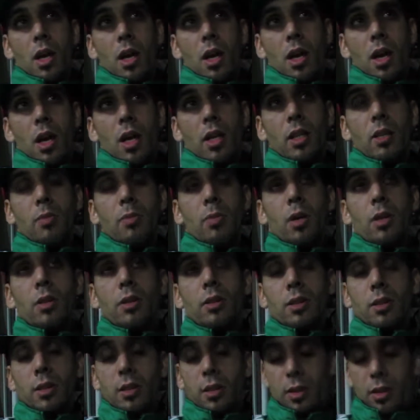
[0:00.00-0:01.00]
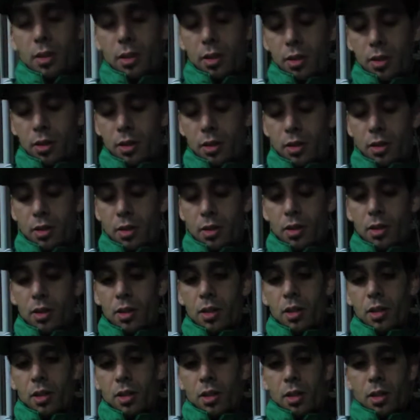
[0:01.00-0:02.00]
eight months
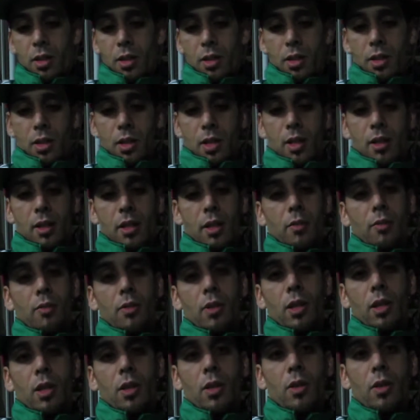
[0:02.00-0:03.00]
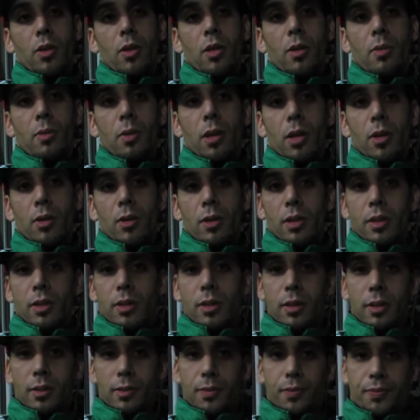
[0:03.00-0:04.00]
and I feel good about
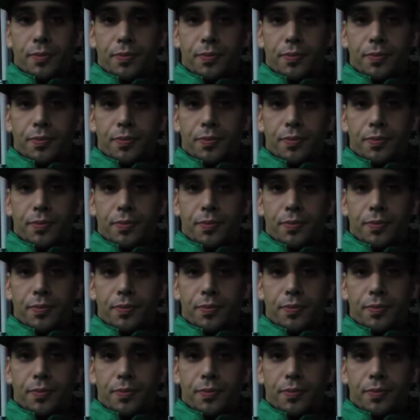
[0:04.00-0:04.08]
it.